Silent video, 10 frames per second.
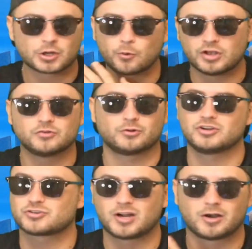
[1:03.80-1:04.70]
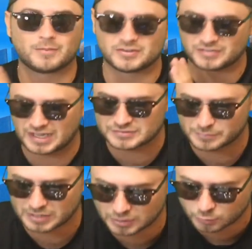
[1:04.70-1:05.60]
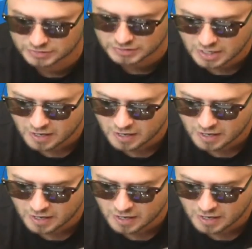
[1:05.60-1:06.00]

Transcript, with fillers: Inquis. We're going to try our best not to play Inquis.